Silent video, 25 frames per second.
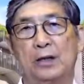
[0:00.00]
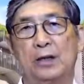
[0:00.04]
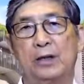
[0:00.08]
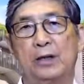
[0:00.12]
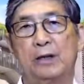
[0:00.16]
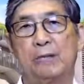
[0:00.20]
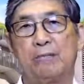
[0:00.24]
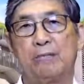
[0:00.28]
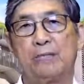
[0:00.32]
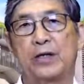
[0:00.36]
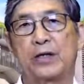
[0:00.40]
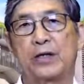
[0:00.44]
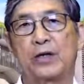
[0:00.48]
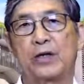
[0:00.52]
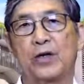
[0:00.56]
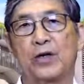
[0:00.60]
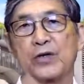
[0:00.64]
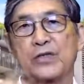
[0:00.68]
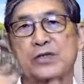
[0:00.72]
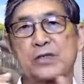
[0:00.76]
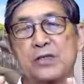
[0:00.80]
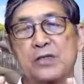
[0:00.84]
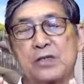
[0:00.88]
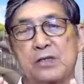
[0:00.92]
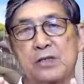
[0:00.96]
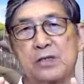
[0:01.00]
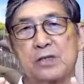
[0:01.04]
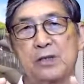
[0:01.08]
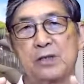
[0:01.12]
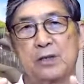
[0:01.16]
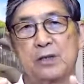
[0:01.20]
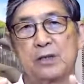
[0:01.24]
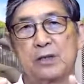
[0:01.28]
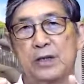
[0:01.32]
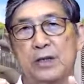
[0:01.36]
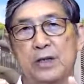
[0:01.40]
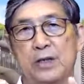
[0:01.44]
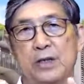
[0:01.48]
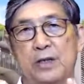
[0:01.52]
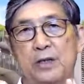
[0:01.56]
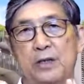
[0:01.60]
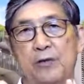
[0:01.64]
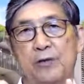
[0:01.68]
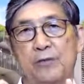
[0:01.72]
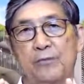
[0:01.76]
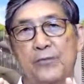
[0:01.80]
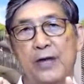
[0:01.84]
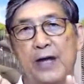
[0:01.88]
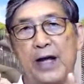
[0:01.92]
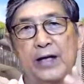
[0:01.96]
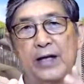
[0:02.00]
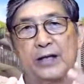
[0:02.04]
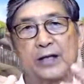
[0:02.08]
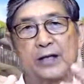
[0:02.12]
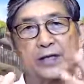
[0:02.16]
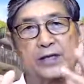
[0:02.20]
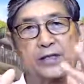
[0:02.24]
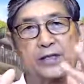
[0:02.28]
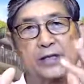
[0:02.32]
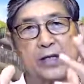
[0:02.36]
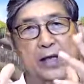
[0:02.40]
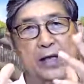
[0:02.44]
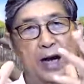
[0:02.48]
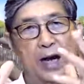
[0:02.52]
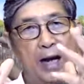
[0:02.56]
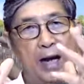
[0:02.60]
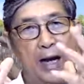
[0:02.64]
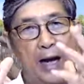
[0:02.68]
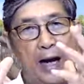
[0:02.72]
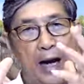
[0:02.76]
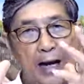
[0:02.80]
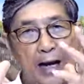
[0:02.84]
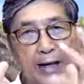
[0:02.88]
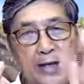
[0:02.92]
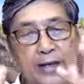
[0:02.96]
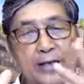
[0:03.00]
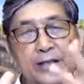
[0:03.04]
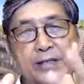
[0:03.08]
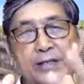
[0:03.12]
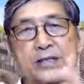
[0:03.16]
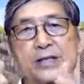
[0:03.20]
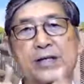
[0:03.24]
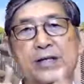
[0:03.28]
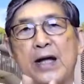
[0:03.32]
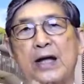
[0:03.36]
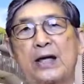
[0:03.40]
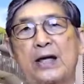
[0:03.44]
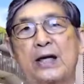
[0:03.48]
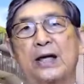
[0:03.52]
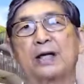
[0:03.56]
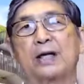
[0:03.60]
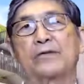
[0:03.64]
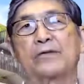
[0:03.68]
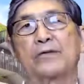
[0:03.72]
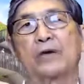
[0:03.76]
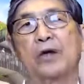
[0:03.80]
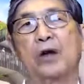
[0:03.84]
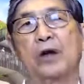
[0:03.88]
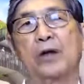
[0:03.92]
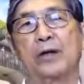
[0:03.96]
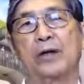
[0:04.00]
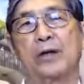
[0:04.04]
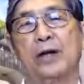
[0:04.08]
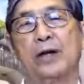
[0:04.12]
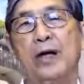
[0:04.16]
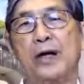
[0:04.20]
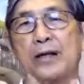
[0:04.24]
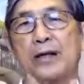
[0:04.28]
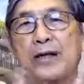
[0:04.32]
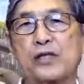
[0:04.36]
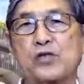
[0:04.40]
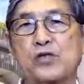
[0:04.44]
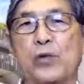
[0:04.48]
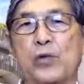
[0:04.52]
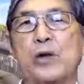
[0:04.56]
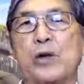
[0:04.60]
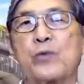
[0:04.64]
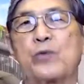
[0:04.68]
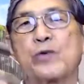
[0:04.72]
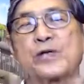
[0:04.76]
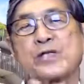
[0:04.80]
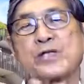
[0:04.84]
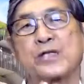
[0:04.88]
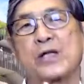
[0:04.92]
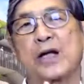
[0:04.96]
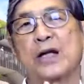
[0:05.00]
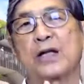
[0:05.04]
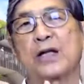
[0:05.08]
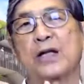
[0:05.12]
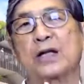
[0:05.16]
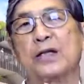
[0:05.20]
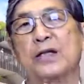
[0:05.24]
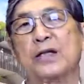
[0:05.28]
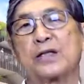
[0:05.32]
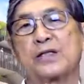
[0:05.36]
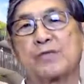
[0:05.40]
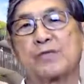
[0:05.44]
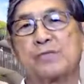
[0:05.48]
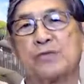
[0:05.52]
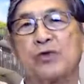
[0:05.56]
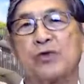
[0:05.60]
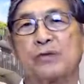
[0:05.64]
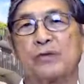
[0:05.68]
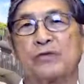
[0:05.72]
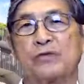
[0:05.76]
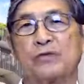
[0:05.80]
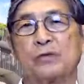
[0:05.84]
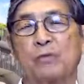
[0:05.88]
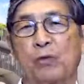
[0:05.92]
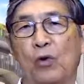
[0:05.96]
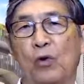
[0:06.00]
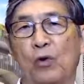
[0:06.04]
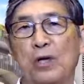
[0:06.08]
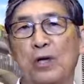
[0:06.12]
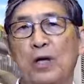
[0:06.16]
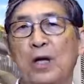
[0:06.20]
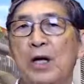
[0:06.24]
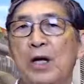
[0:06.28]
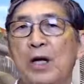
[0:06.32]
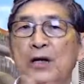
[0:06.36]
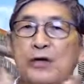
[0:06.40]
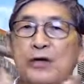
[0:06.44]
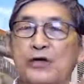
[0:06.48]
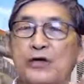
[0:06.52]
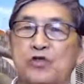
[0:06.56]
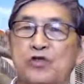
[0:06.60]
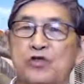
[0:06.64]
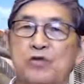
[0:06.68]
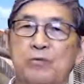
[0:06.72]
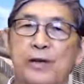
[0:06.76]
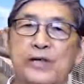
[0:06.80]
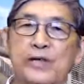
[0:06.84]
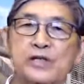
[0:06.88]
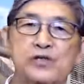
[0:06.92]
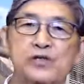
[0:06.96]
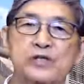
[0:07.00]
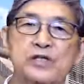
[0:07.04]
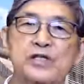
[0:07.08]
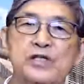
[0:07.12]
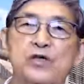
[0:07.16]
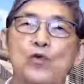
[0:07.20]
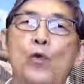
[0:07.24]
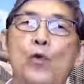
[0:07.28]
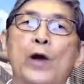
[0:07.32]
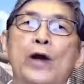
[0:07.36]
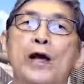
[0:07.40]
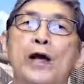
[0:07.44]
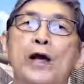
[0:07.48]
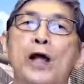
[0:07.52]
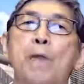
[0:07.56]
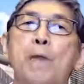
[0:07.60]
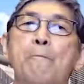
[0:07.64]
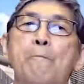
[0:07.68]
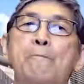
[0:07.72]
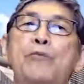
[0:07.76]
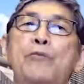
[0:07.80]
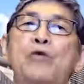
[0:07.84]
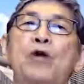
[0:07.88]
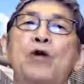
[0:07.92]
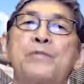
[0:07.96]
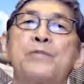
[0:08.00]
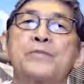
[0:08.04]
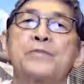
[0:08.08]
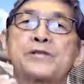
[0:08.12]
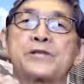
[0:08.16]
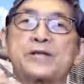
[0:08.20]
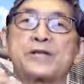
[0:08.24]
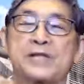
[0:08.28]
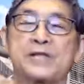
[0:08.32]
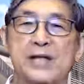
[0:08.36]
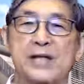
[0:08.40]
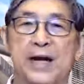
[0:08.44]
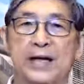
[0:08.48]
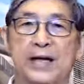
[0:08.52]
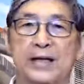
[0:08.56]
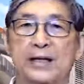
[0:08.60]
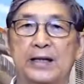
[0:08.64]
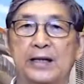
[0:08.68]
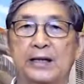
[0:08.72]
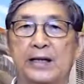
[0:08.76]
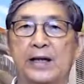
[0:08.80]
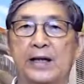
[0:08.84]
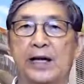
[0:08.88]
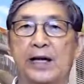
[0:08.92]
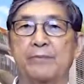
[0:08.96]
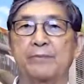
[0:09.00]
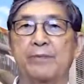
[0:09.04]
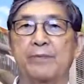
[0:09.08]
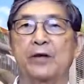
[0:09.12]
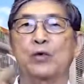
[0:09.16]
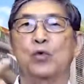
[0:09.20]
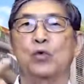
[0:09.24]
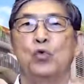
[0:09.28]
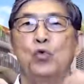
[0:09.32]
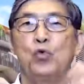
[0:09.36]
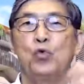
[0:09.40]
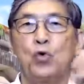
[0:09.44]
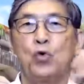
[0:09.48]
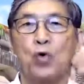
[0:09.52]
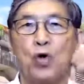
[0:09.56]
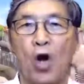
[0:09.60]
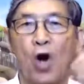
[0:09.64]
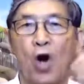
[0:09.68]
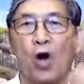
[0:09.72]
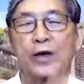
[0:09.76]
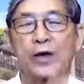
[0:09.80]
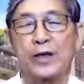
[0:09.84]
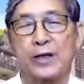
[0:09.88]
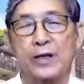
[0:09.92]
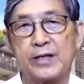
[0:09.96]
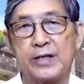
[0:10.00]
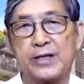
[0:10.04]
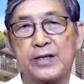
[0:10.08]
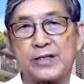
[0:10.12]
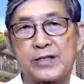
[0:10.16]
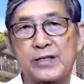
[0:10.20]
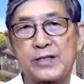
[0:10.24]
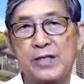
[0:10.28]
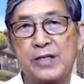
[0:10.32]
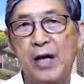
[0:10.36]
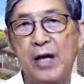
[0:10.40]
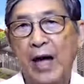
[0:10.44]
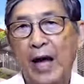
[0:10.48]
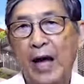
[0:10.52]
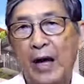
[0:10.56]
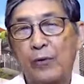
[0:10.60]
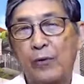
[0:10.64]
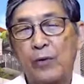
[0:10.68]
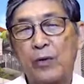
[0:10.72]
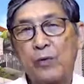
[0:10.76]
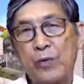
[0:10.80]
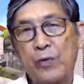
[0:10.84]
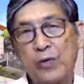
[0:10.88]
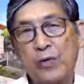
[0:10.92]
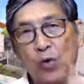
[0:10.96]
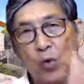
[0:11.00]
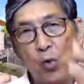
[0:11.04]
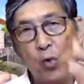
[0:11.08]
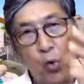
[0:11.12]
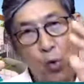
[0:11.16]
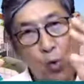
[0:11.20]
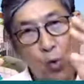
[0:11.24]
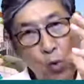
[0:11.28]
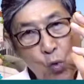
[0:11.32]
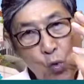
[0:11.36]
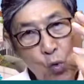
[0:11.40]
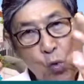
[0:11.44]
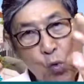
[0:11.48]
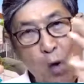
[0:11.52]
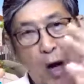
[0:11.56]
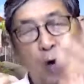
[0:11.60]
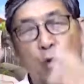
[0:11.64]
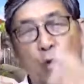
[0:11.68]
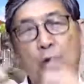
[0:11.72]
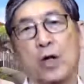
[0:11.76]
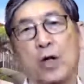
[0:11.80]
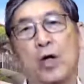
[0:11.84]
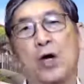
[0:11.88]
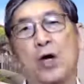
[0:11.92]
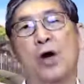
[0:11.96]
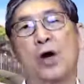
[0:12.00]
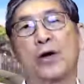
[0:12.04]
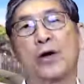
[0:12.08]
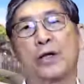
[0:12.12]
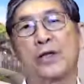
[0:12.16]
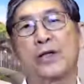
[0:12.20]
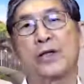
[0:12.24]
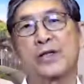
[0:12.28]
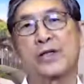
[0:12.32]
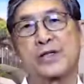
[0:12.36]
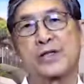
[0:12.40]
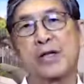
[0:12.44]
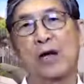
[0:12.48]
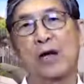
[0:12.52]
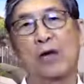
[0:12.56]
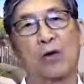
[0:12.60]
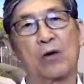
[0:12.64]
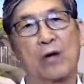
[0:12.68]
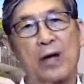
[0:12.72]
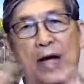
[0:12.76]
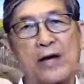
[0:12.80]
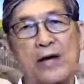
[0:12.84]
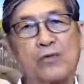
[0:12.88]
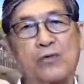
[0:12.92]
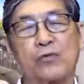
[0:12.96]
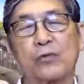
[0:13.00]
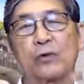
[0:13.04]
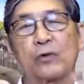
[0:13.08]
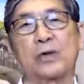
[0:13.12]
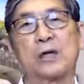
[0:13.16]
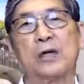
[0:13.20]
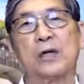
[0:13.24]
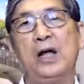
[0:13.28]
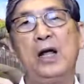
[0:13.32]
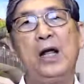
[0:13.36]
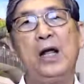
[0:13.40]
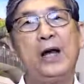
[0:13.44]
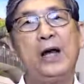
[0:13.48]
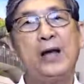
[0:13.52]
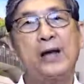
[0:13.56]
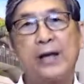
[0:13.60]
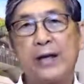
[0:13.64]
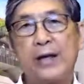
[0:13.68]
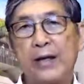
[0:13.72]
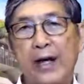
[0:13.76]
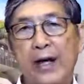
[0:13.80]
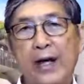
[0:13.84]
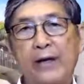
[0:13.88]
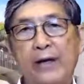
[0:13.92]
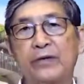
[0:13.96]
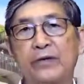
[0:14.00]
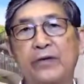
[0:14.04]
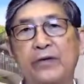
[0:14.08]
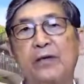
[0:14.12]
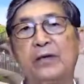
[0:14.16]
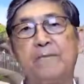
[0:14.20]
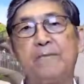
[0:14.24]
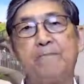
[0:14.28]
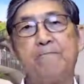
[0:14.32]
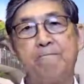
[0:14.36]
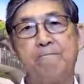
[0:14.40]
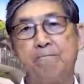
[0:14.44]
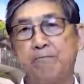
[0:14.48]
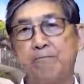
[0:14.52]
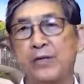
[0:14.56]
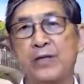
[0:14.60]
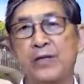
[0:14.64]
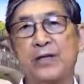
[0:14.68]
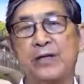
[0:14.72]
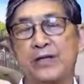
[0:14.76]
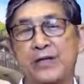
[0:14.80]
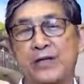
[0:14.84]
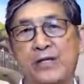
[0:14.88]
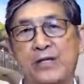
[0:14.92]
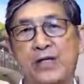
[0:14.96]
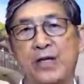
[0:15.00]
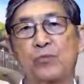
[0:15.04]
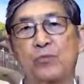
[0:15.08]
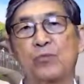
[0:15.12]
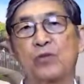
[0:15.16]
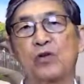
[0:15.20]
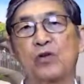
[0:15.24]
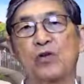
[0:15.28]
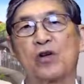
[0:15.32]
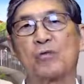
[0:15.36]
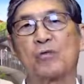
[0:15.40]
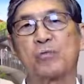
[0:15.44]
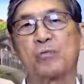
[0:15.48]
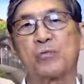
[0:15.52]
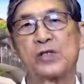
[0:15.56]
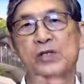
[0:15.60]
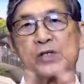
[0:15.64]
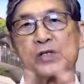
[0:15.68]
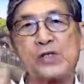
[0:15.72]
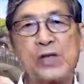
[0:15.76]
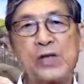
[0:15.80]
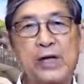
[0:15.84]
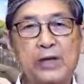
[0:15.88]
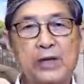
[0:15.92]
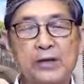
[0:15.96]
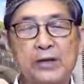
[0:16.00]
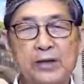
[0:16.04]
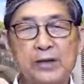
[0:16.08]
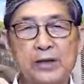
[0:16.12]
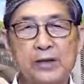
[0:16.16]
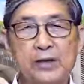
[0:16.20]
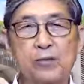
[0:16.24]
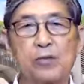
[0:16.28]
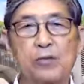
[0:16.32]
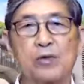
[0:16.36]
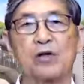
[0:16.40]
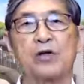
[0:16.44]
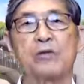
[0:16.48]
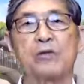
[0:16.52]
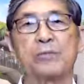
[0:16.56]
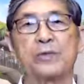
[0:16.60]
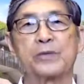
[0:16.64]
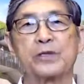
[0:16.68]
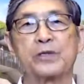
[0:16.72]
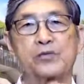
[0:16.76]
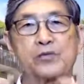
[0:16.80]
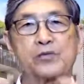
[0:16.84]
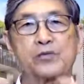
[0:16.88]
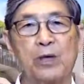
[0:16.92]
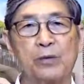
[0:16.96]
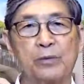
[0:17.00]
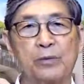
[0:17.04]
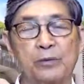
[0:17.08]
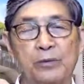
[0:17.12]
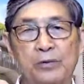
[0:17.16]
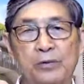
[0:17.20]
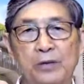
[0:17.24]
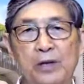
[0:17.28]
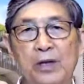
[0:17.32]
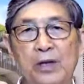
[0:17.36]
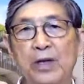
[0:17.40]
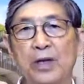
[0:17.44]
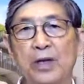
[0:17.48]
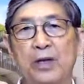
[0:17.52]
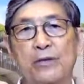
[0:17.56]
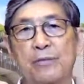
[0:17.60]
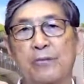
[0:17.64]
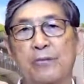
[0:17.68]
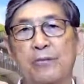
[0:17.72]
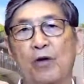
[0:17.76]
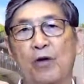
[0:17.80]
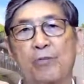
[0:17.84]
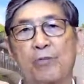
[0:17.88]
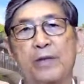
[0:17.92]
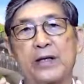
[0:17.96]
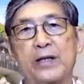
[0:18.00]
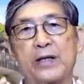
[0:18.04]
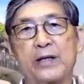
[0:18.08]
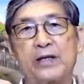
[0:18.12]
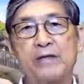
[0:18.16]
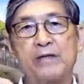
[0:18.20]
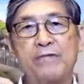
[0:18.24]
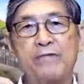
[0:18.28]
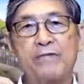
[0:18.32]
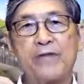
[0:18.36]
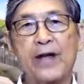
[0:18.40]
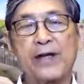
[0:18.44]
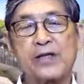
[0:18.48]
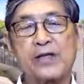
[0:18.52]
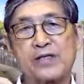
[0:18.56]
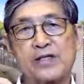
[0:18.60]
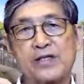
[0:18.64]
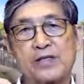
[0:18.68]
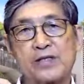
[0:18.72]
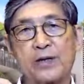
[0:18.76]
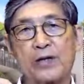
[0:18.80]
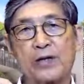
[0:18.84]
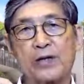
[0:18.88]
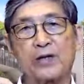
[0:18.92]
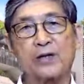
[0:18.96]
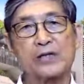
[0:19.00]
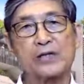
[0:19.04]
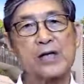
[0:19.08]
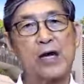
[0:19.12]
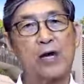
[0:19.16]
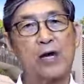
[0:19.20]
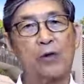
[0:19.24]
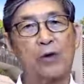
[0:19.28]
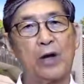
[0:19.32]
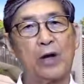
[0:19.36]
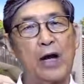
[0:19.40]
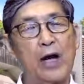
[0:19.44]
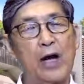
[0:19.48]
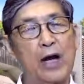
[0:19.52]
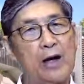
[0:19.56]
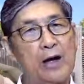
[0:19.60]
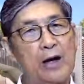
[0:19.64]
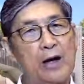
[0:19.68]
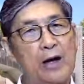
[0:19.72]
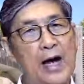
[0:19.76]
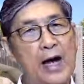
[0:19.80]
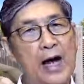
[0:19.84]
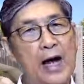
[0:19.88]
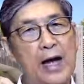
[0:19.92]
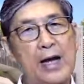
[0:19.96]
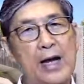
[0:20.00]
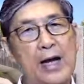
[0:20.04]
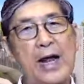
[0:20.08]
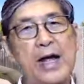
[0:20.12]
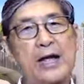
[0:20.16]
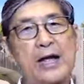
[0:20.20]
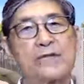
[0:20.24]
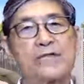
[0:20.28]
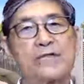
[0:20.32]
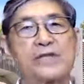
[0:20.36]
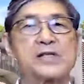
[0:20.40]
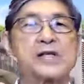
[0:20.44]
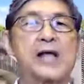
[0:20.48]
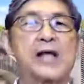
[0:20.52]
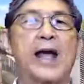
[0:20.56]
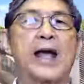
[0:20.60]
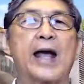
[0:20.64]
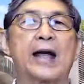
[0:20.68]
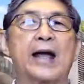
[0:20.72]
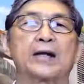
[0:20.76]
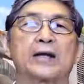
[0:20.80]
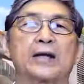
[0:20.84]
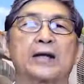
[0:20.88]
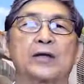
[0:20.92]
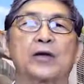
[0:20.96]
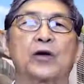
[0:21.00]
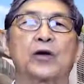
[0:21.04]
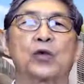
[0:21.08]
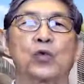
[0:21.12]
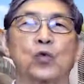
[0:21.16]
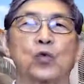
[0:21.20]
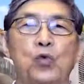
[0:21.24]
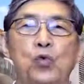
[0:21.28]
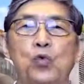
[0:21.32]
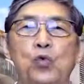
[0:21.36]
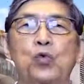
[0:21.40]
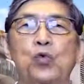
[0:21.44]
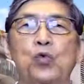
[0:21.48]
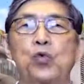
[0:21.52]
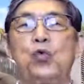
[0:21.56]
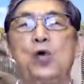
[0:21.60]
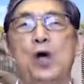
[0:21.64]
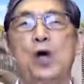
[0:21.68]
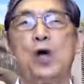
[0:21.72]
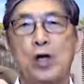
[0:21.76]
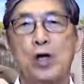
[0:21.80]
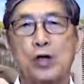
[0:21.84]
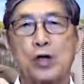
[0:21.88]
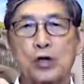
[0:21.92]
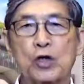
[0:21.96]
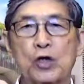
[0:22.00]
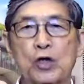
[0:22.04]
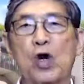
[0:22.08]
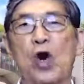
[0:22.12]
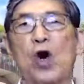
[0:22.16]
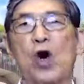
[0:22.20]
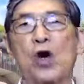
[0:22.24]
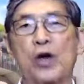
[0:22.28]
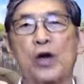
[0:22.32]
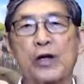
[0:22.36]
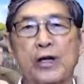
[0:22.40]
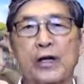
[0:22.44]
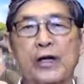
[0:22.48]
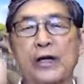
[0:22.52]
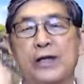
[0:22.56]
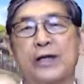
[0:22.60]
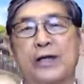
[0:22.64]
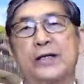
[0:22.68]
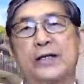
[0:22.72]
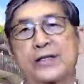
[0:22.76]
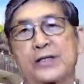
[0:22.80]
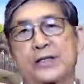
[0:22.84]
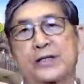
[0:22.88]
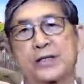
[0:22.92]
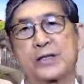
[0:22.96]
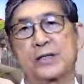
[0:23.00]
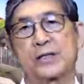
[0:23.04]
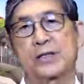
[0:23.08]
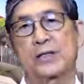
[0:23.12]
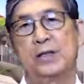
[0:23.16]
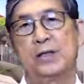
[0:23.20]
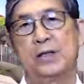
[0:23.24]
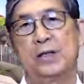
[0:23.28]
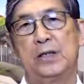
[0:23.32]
because, they had this understanding of God. That's why we're studying this beautiful book, not so much to see what promises I can get, but who God is. And when we know who our God is, our life will never be the same. Will not be shaken, will not be troubled, not by events, because our life is anchored on who God is.